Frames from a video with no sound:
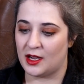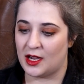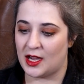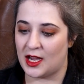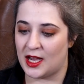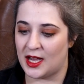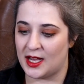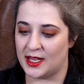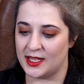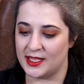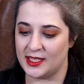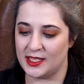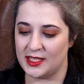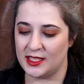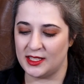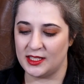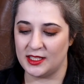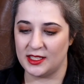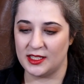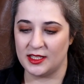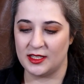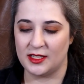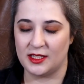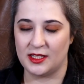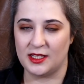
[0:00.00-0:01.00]
I
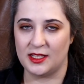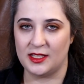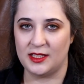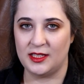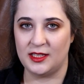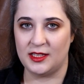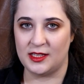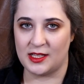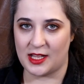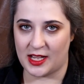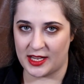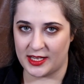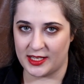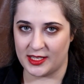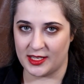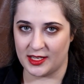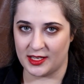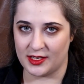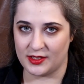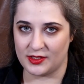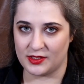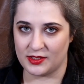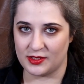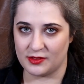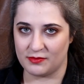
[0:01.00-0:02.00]
like
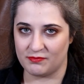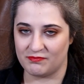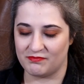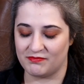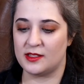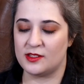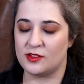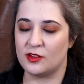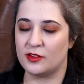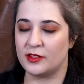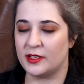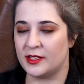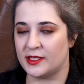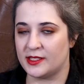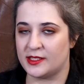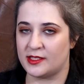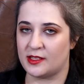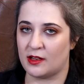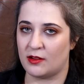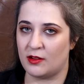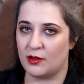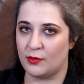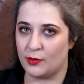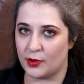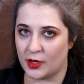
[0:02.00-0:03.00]
it. It's not
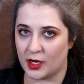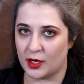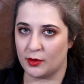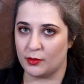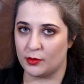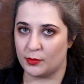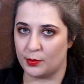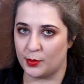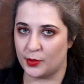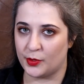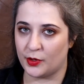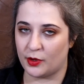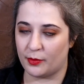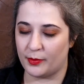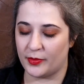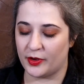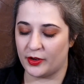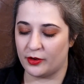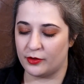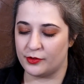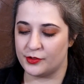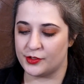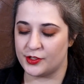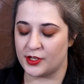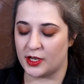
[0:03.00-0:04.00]
necessarily one I would put on my
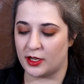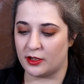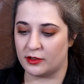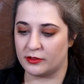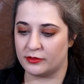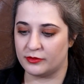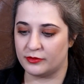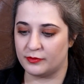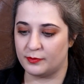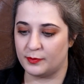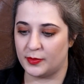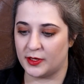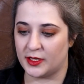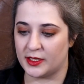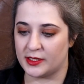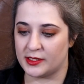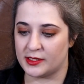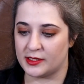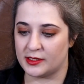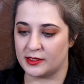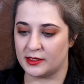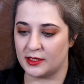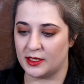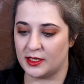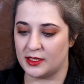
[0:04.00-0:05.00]
own shelf,
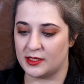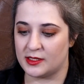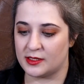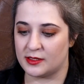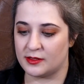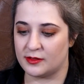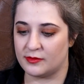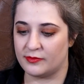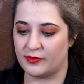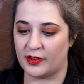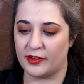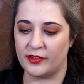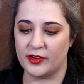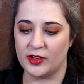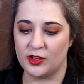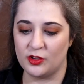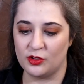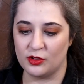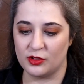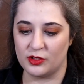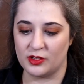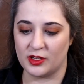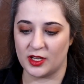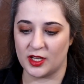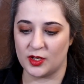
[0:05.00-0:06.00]
but it's very
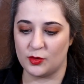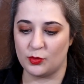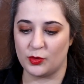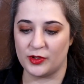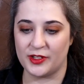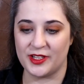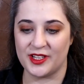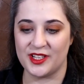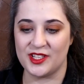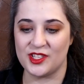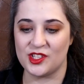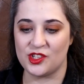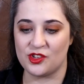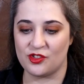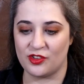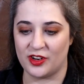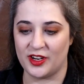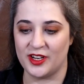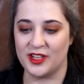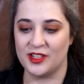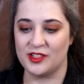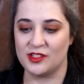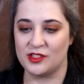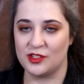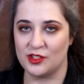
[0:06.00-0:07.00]
good at what it's
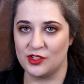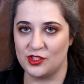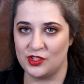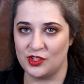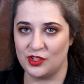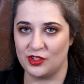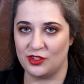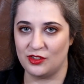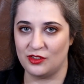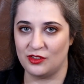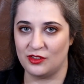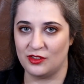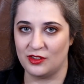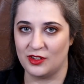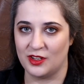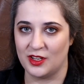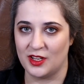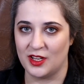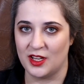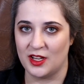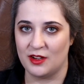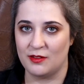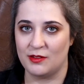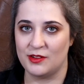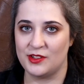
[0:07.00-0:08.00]
trying to do,
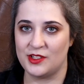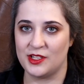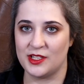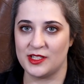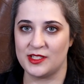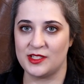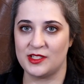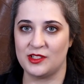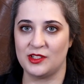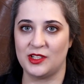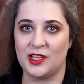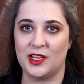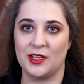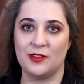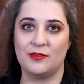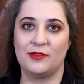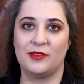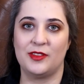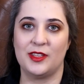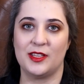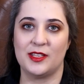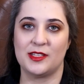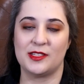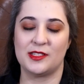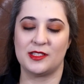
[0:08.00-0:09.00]
which is to give
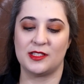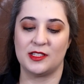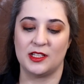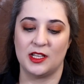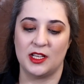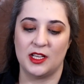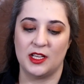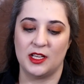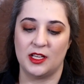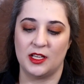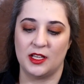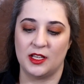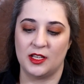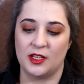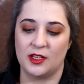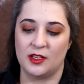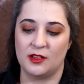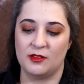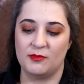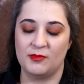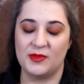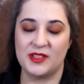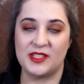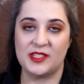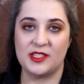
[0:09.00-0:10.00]
this
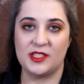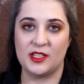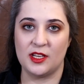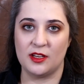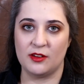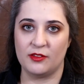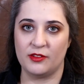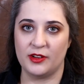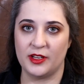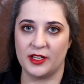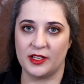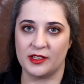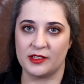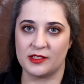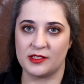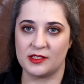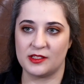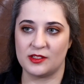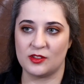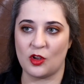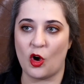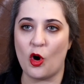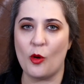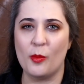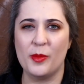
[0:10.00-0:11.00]

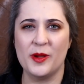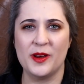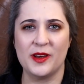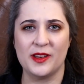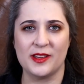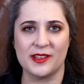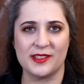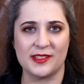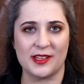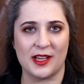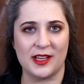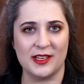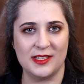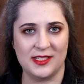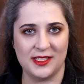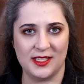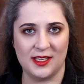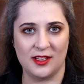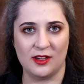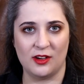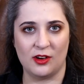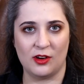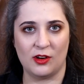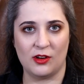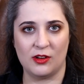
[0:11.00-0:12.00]
mysterious, ominous
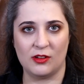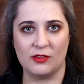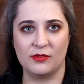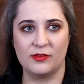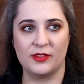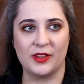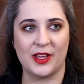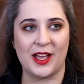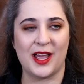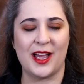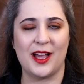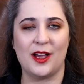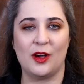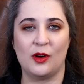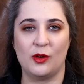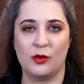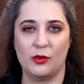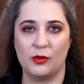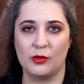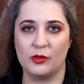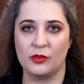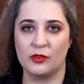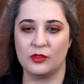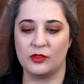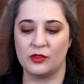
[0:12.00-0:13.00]
idea of the
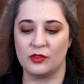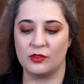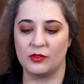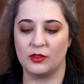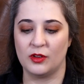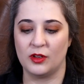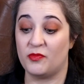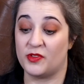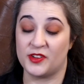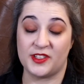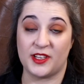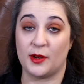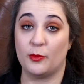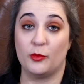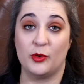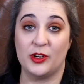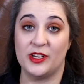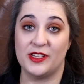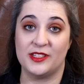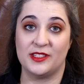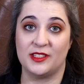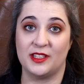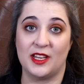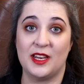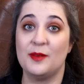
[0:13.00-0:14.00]
Hound, for some
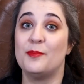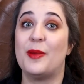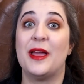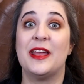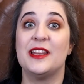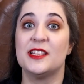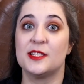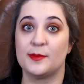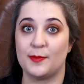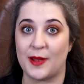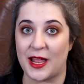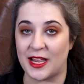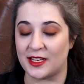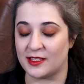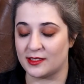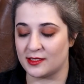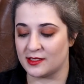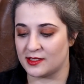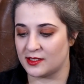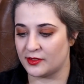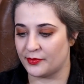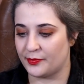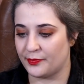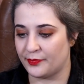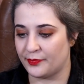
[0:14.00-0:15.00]
reason, in paint
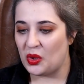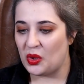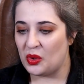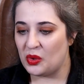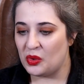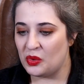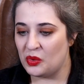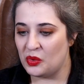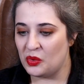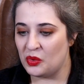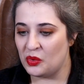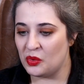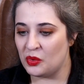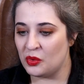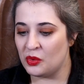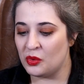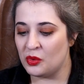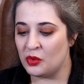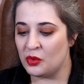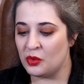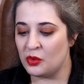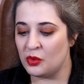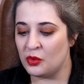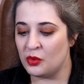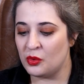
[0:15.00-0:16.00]
splatters.
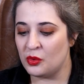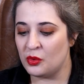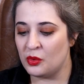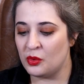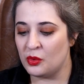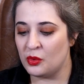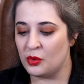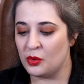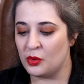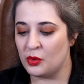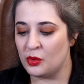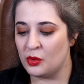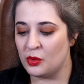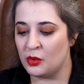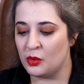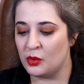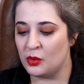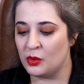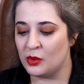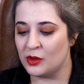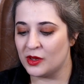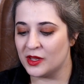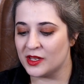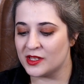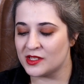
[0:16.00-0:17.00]

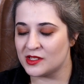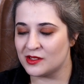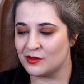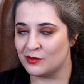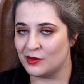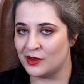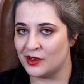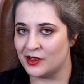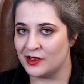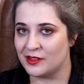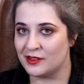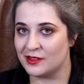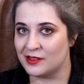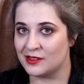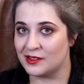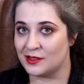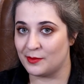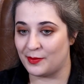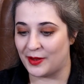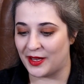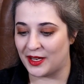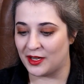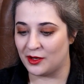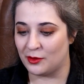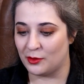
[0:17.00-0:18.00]
Ooh, this one's a
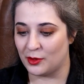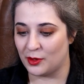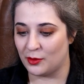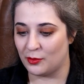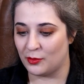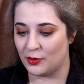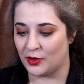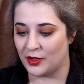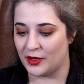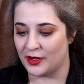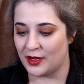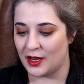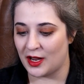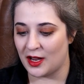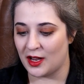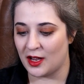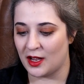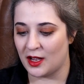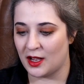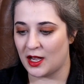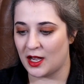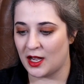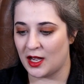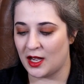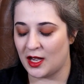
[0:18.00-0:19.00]
penguin one,
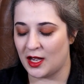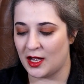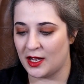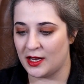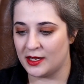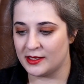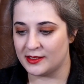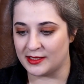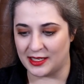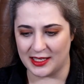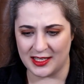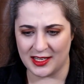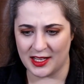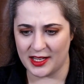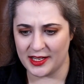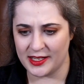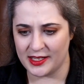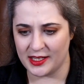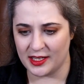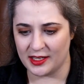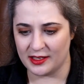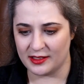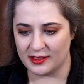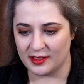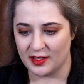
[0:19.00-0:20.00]
and I like
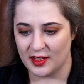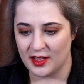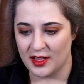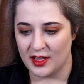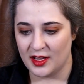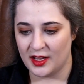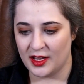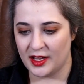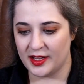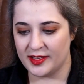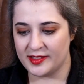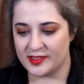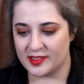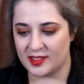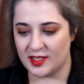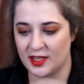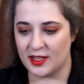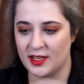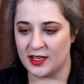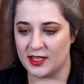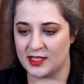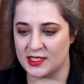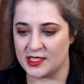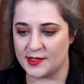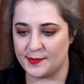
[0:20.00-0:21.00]
it. It's
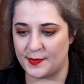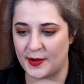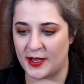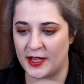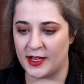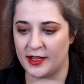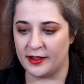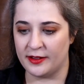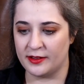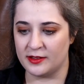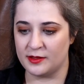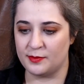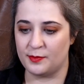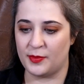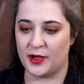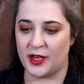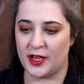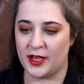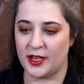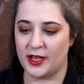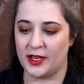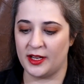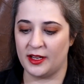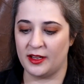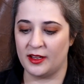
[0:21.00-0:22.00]
clearly inspired
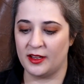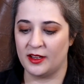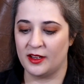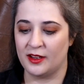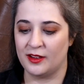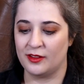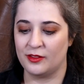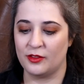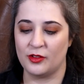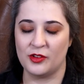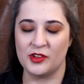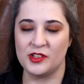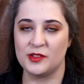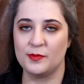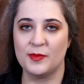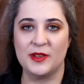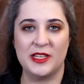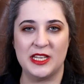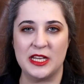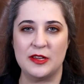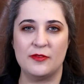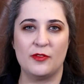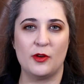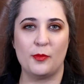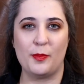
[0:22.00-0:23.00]
by those
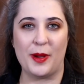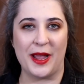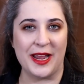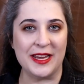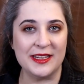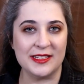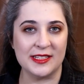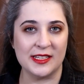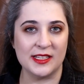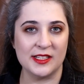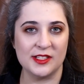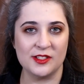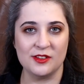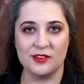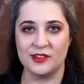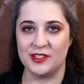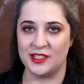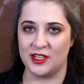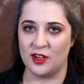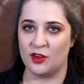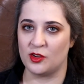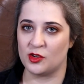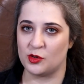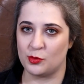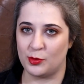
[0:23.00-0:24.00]
medieval paintings you
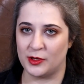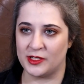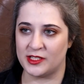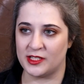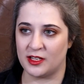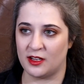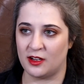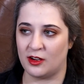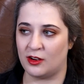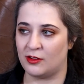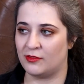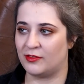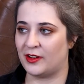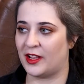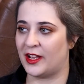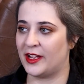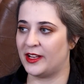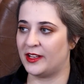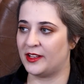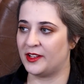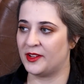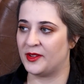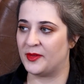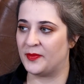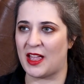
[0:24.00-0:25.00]
see on Twitter of
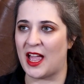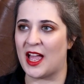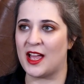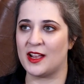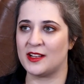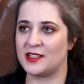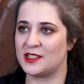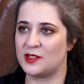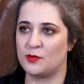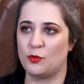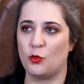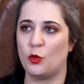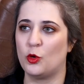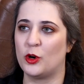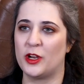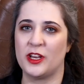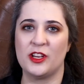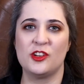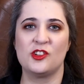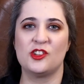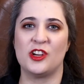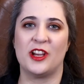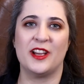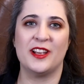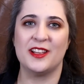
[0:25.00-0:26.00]
like cats
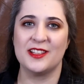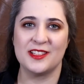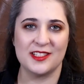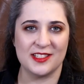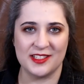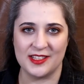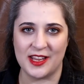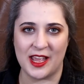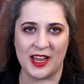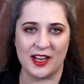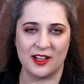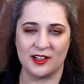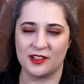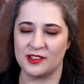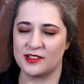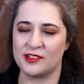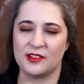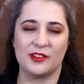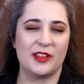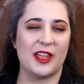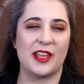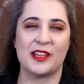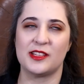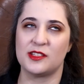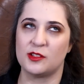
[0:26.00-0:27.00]
walking giant snails or
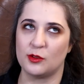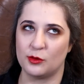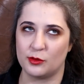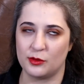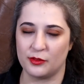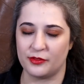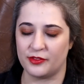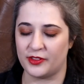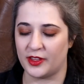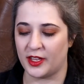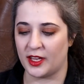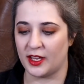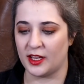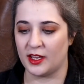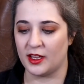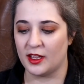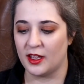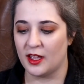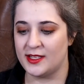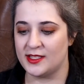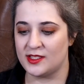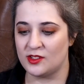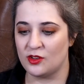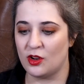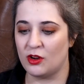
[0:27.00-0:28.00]
that sort of thing.
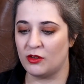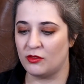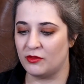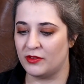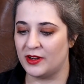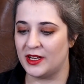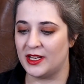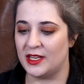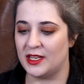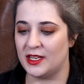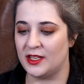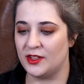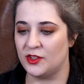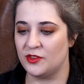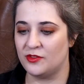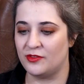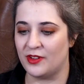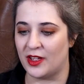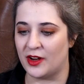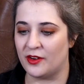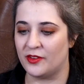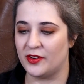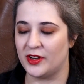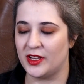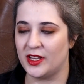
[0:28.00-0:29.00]
It's not really
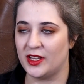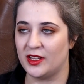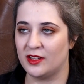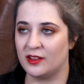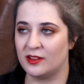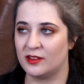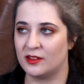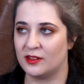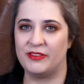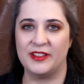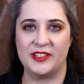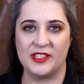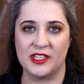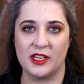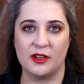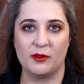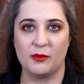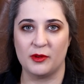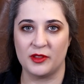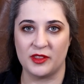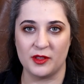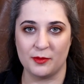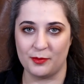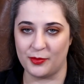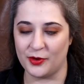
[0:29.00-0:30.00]
very fitting
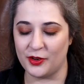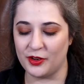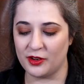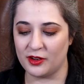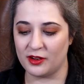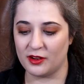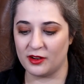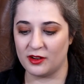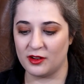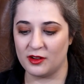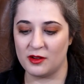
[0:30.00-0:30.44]
with the book,